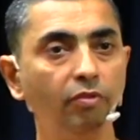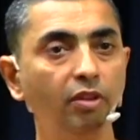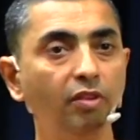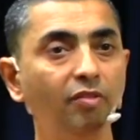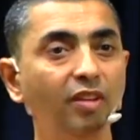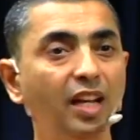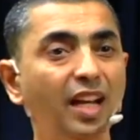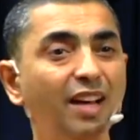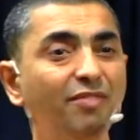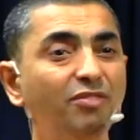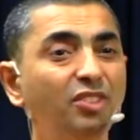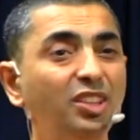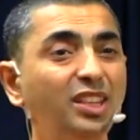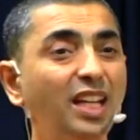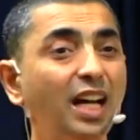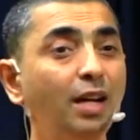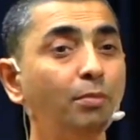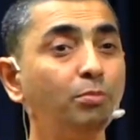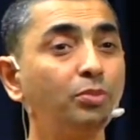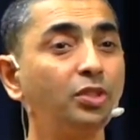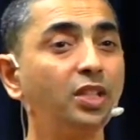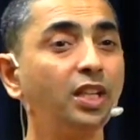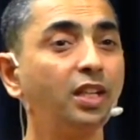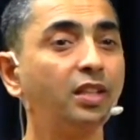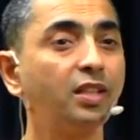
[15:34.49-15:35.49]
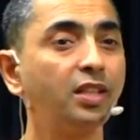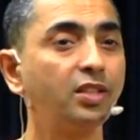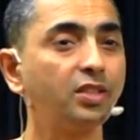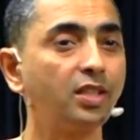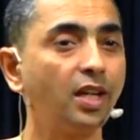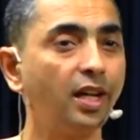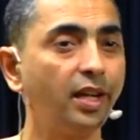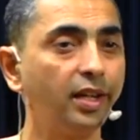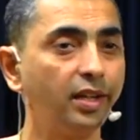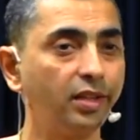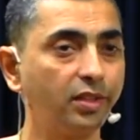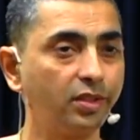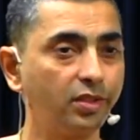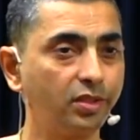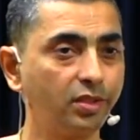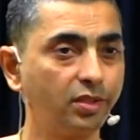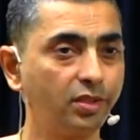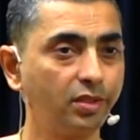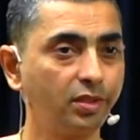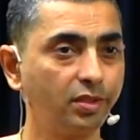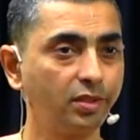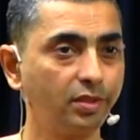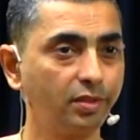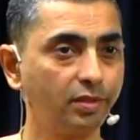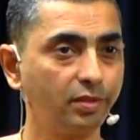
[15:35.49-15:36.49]
we will have tamasic
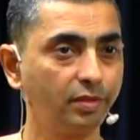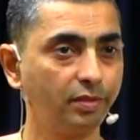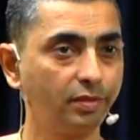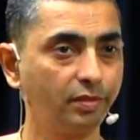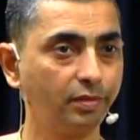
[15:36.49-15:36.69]
desires.